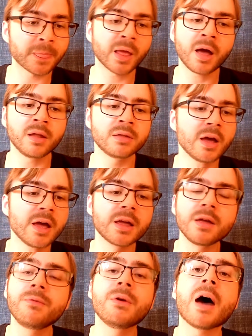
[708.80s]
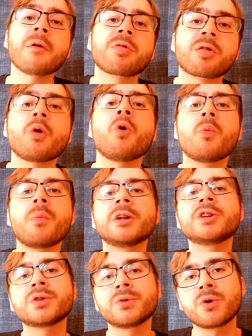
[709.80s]
and if we have so
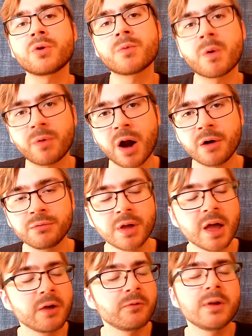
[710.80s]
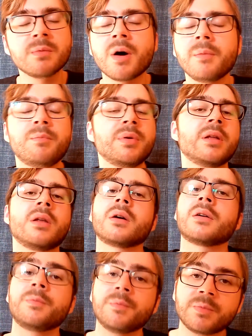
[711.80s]
much to go around, we might be
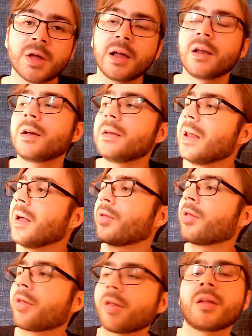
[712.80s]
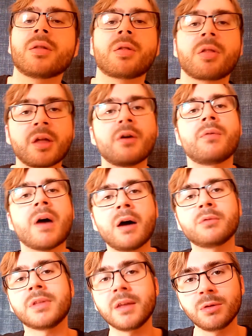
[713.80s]
like, hmm, like let's send stuff
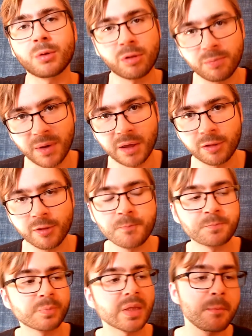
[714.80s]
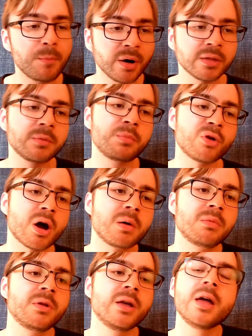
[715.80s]
out into space. But
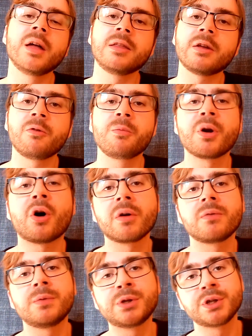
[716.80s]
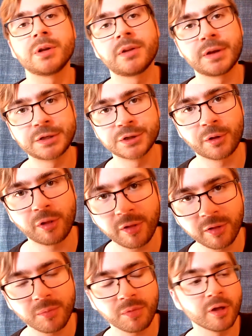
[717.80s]
probably there will be artificial intelligence
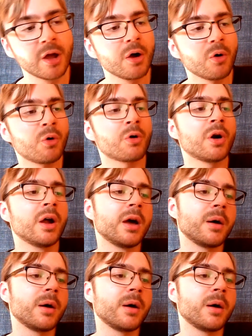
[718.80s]
systems or